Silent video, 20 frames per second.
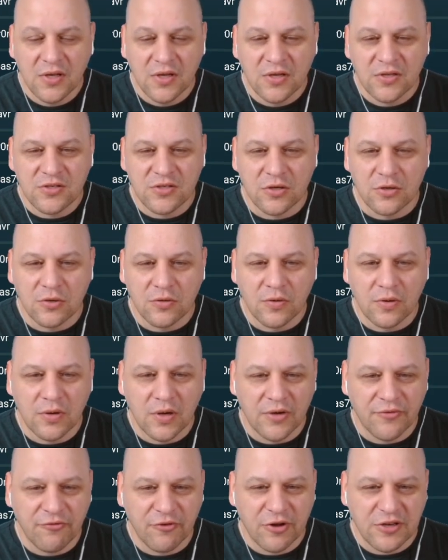So a
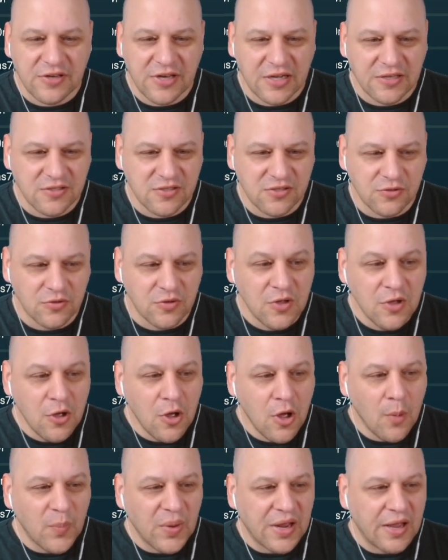free Tatsu.
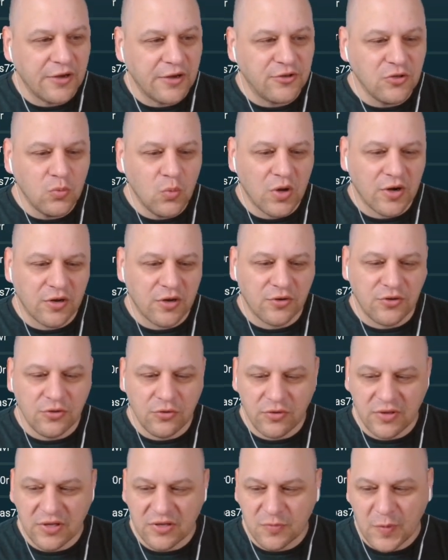But I do want to do
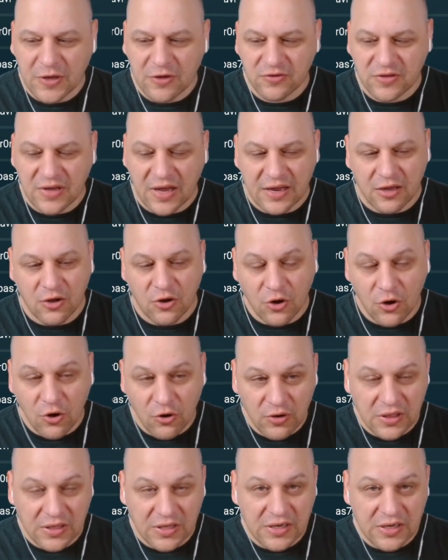this because I
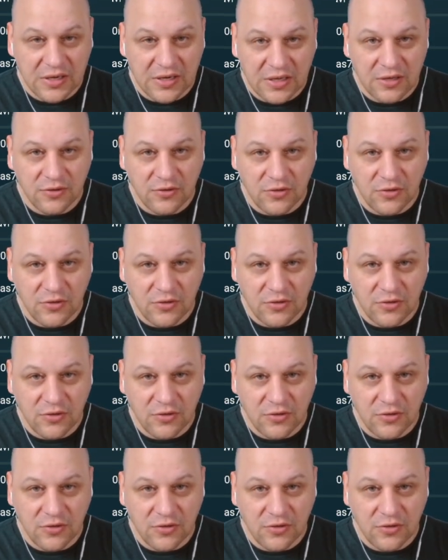currently need